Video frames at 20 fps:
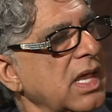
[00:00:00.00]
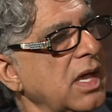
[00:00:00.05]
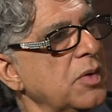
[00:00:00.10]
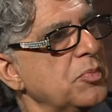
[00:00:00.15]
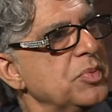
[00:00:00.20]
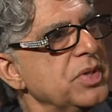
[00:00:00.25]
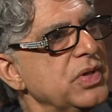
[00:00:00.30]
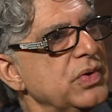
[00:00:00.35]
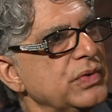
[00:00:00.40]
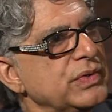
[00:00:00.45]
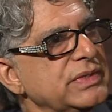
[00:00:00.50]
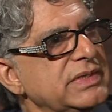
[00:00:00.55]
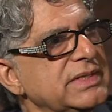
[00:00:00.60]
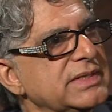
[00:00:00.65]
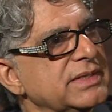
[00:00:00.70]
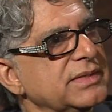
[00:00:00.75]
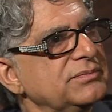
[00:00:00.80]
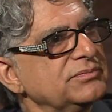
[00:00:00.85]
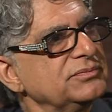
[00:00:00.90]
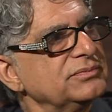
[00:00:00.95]

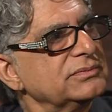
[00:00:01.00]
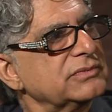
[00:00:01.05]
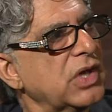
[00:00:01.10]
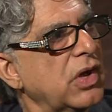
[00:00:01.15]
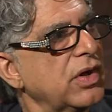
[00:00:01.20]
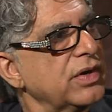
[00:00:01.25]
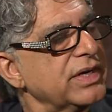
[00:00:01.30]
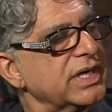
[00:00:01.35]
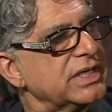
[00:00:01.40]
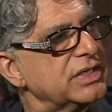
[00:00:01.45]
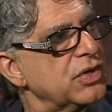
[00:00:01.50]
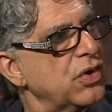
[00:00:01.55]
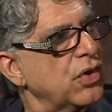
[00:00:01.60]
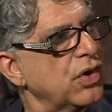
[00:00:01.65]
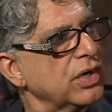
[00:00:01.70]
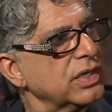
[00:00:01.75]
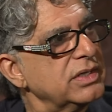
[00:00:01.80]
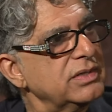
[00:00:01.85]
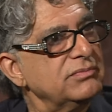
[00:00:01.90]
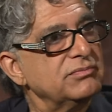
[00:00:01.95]
abused or
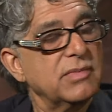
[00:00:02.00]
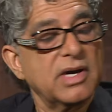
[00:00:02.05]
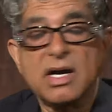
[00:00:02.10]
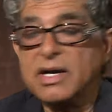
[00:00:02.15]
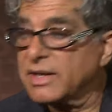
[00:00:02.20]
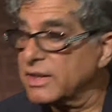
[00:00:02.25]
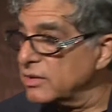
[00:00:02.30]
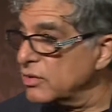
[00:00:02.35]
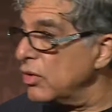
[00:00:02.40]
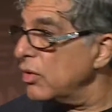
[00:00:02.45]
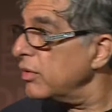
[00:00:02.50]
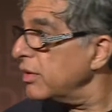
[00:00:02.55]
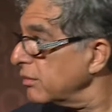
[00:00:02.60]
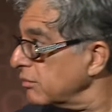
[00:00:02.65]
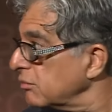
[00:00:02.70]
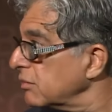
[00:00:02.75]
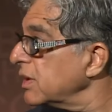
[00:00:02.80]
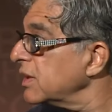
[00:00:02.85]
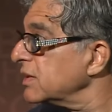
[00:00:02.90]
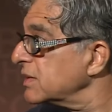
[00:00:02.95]
ignored,
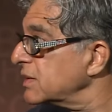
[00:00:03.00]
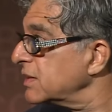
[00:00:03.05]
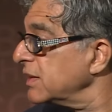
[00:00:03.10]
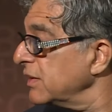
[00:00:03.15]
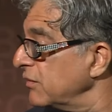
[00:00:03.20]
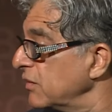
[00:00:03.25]
ignored is